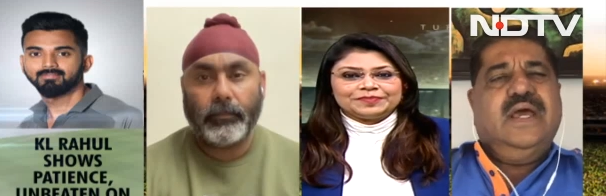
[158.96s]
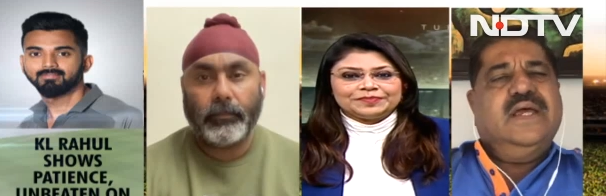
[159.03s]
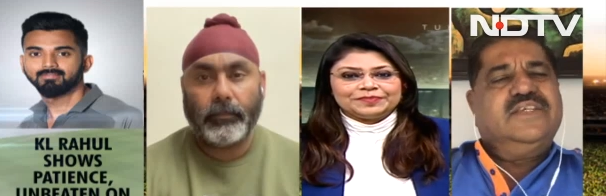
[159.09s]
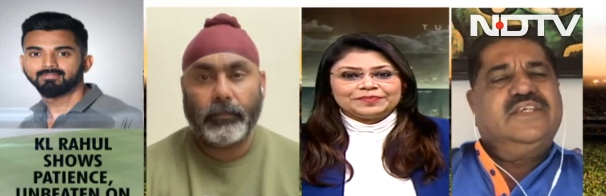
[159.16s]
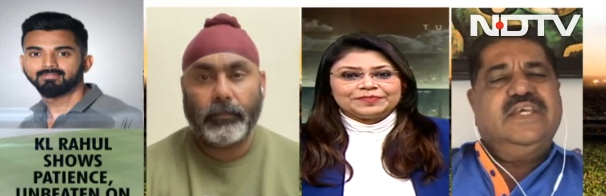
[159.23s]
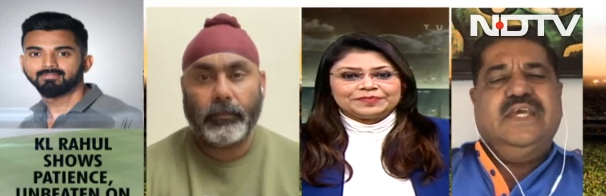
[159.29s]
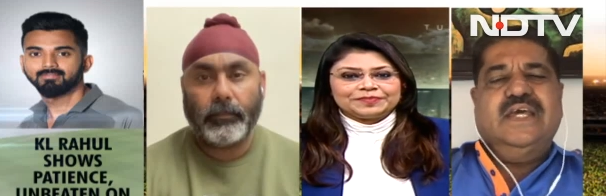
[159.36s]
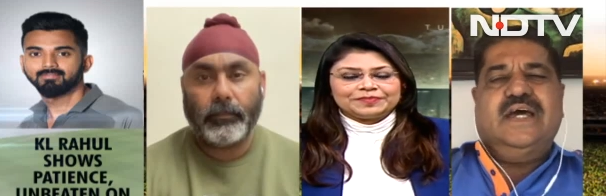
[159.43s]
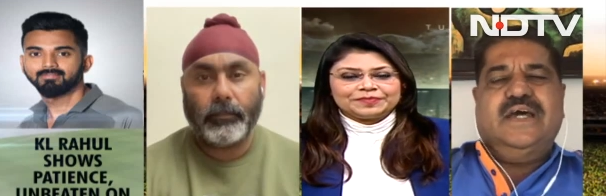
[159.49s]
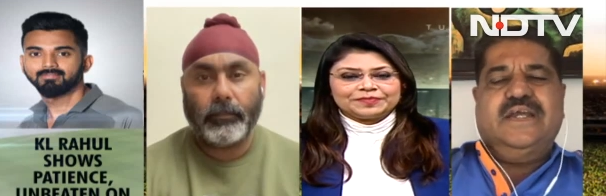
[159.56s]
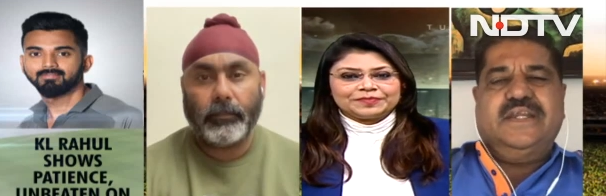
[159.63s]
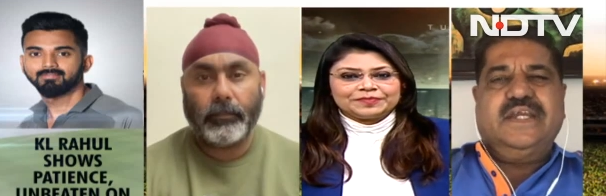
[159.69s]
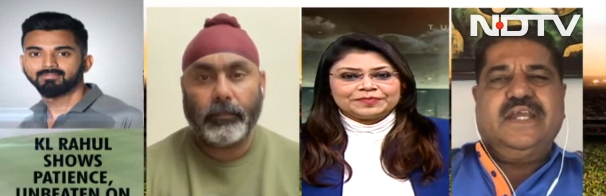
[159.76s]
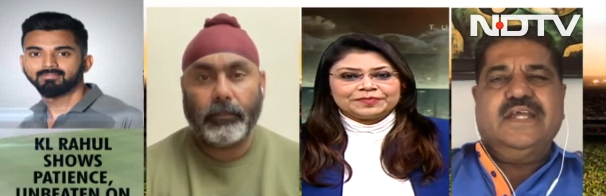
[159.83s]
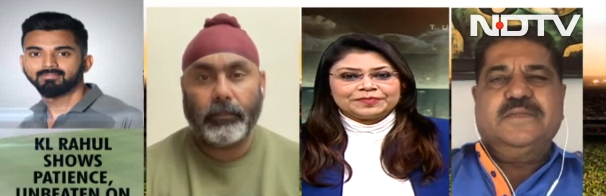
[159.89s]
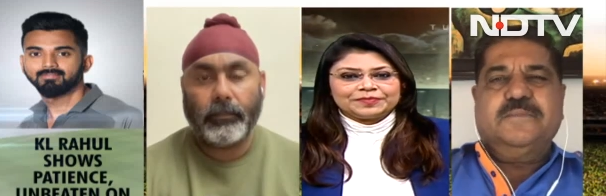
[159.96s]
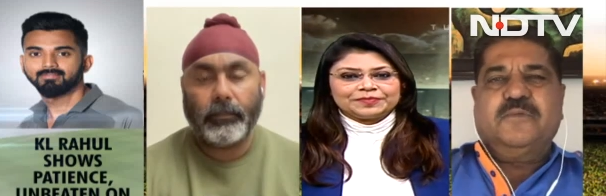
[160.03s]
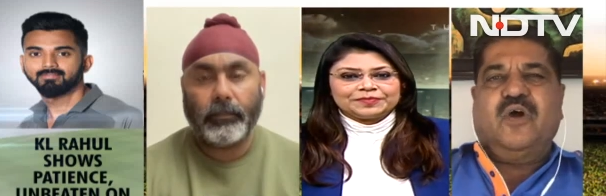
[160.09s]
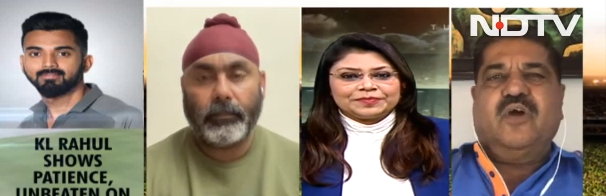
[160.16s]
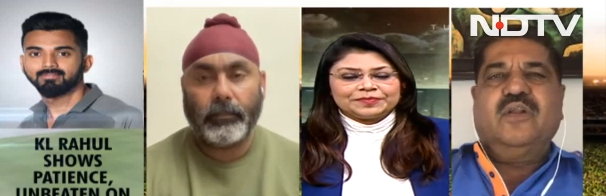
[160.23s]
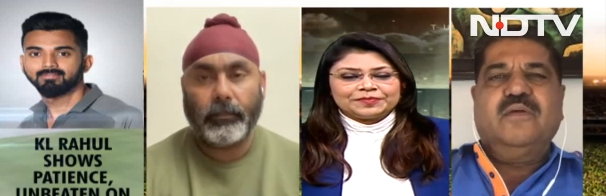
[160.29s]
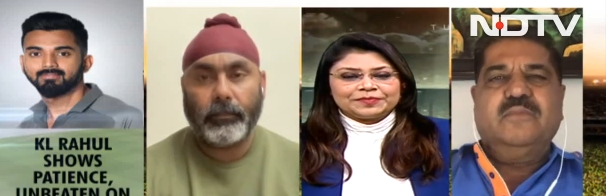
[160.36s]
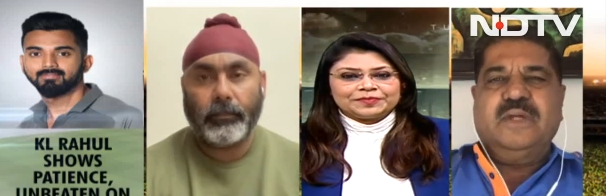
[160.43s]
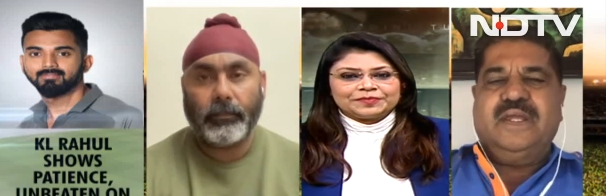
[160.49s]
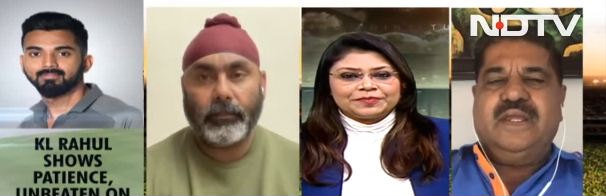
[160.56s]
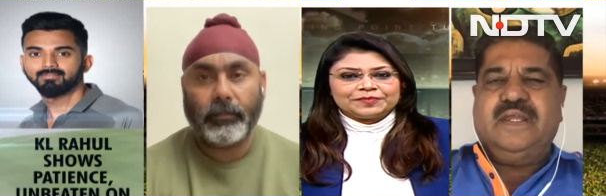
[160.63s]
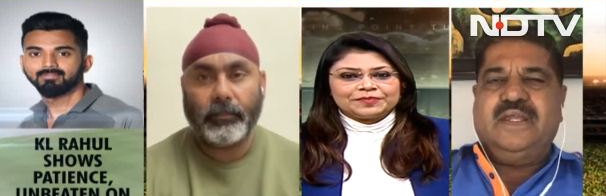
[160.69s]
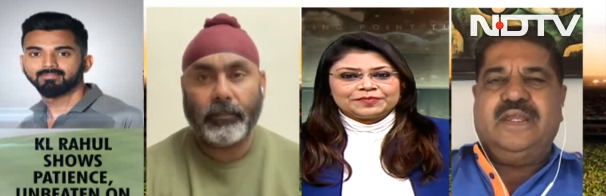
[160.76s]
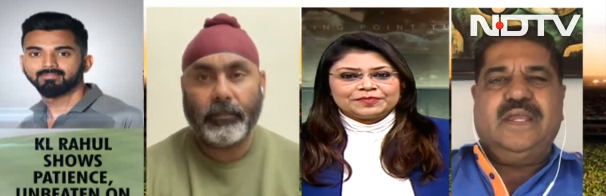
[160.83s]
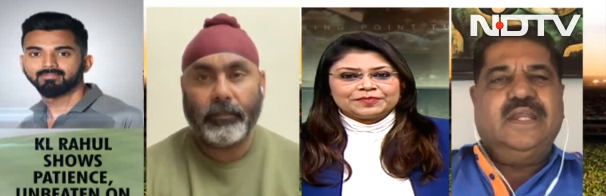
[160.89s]
Speaker 1: See, Rika, the problem
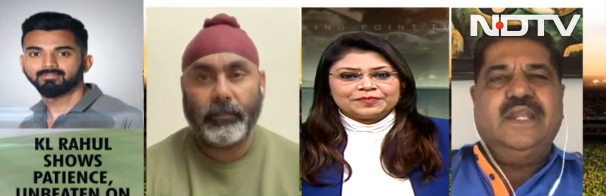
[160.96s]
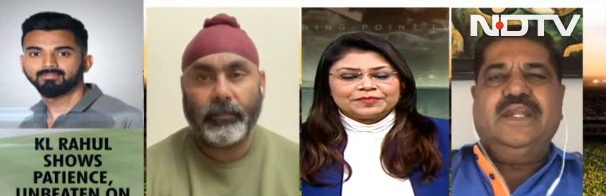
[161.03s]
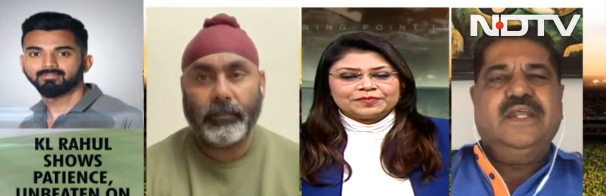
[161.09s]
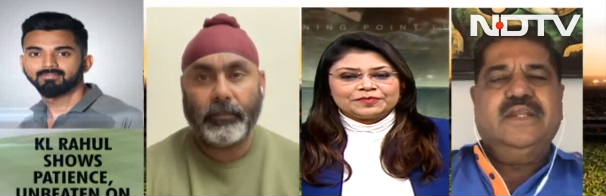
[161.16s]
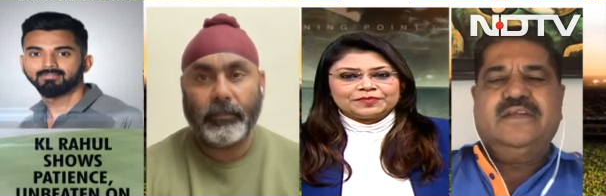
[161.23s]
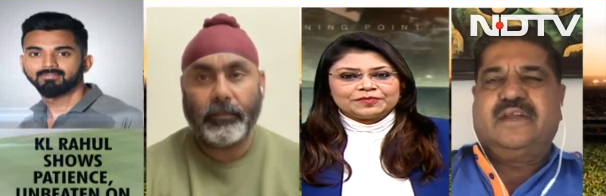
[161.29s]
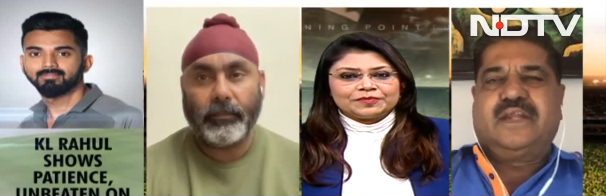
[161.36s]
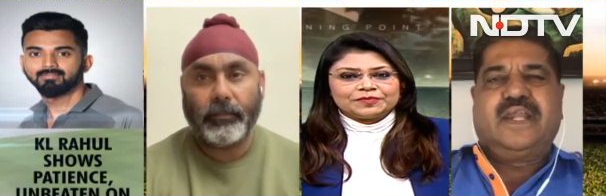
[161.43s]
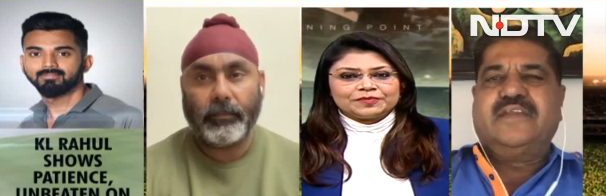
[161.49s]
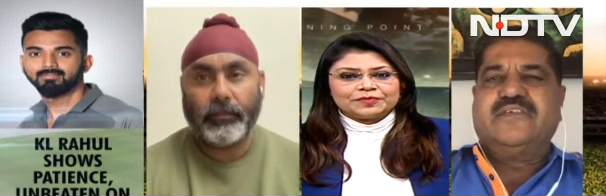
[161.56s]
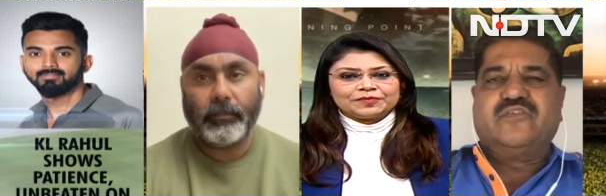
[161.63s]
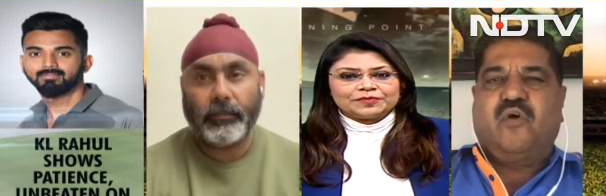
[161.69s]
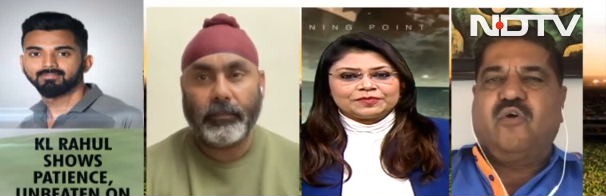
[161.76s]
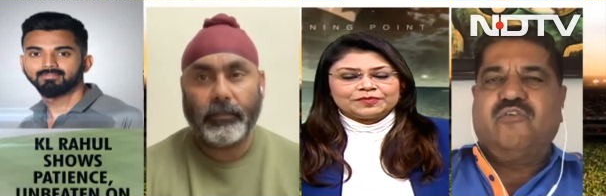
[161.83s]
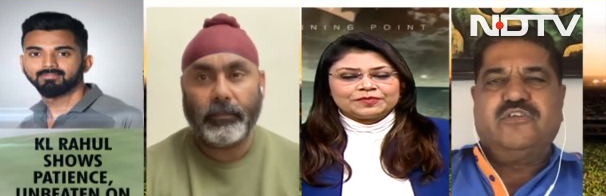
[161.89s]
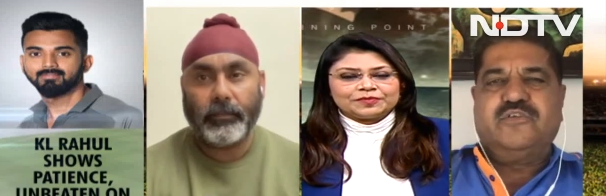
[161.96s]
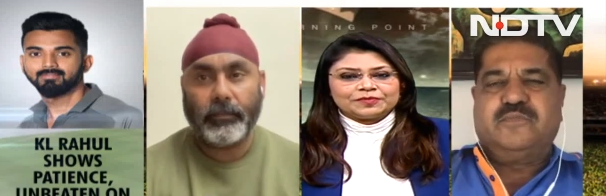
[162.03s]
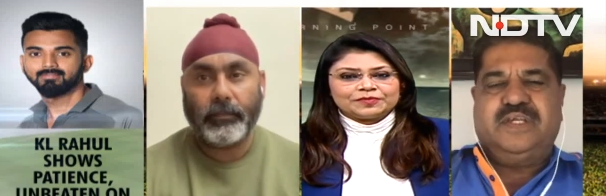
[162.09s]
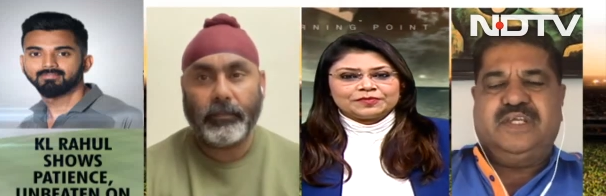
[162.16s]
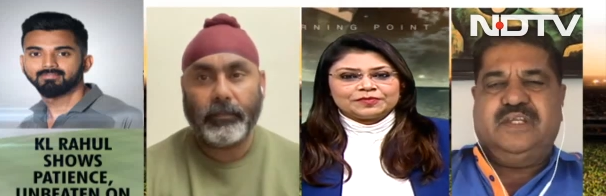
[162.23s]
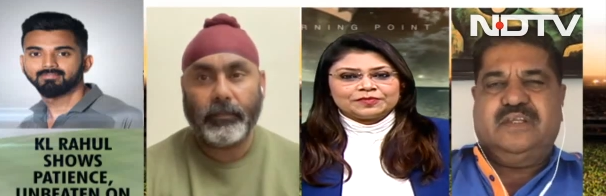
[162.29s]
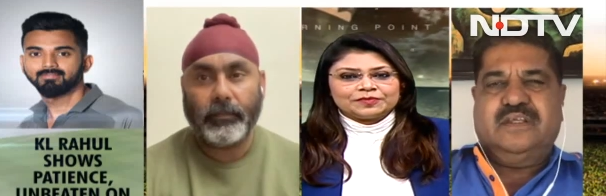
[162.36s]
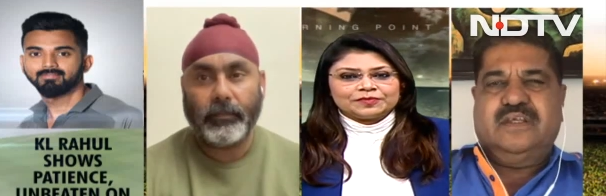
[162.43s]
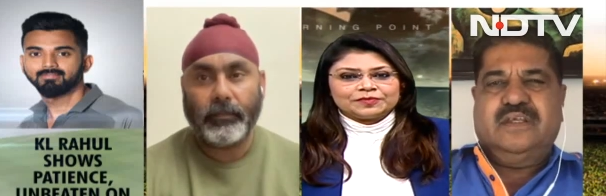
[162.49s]
in Indian cricket has always been,